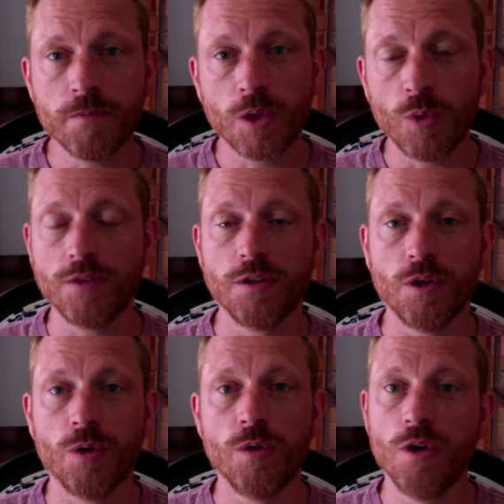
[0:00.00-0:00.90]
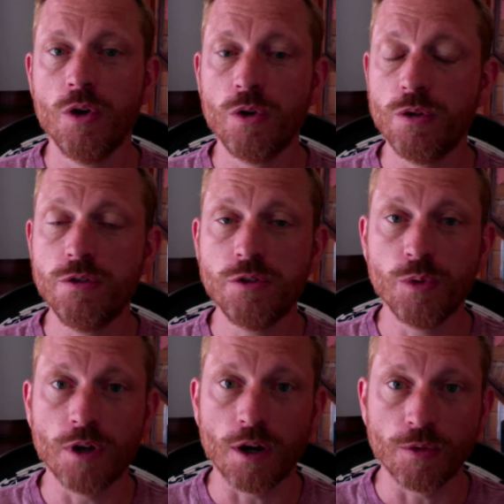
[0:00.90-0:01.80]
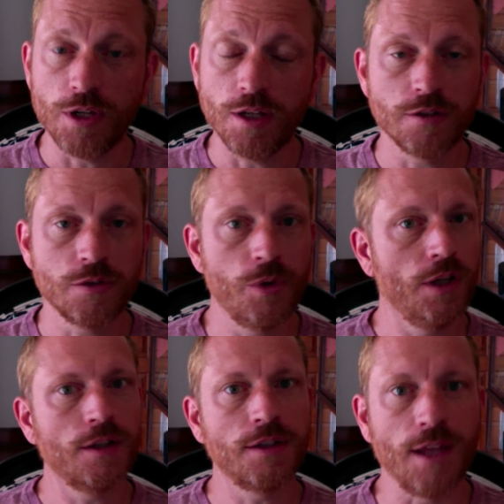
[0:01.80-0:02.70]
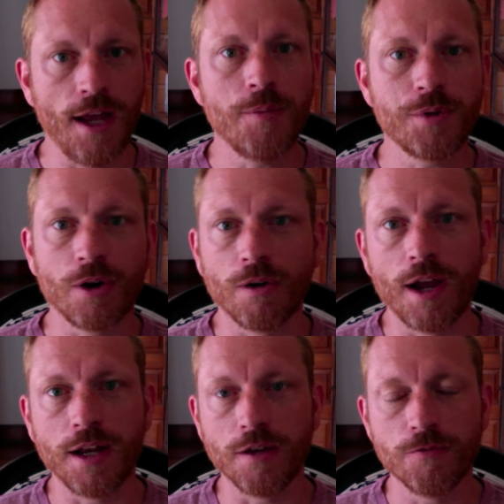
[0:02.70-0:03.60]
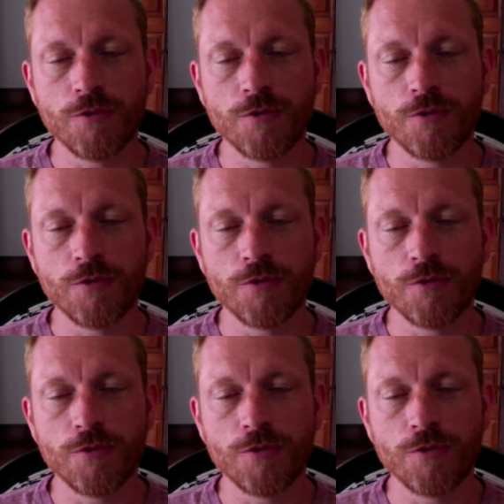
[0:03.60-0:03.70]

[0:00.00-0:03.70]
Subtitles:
We have to know who's doing our reading so we can adapt our writing